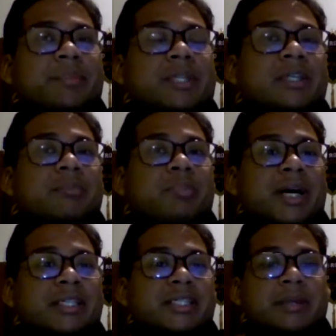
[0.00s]
and your
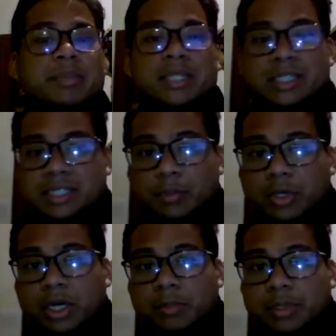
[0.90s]
bicep. It's somewhere up